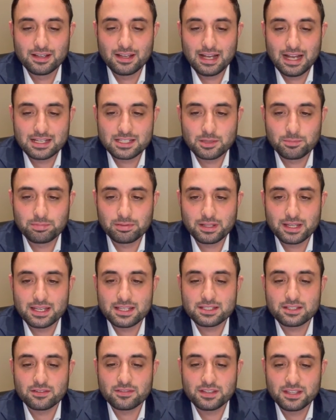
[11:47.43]
as a
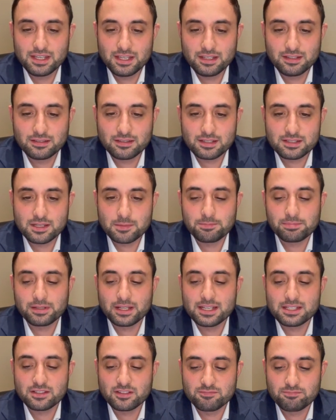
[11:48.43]
place of heat, as a
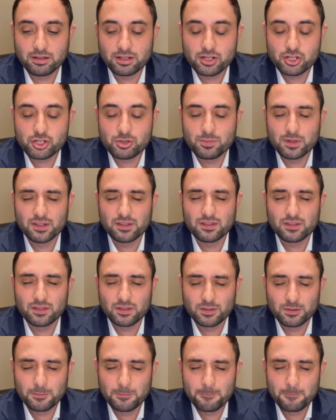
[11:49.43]
place of punishment.